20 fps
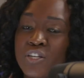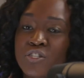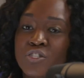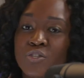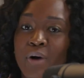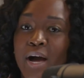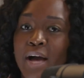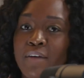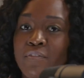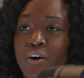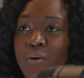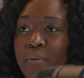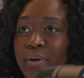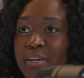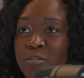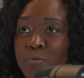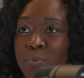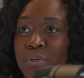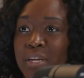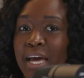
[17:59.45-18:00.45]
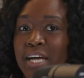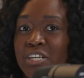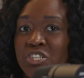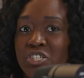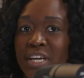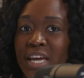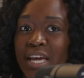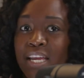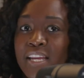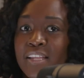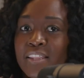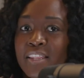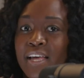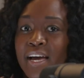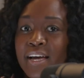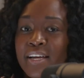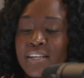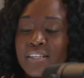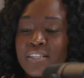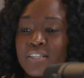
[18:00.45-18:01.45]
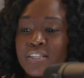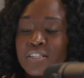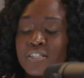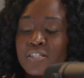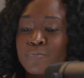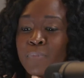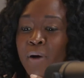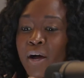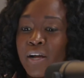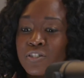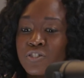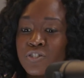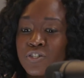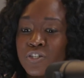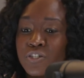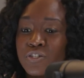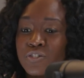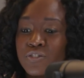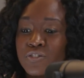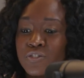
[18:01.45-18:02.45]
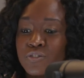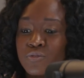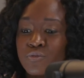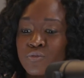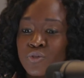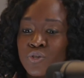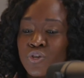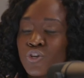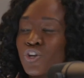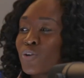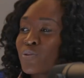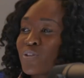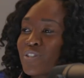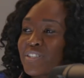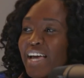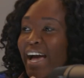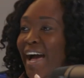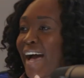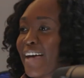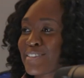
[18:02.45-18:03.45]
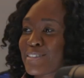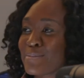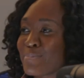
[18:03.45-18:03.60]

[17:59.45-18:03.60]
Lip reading: So I've always been educated that sponsors, you don't just ask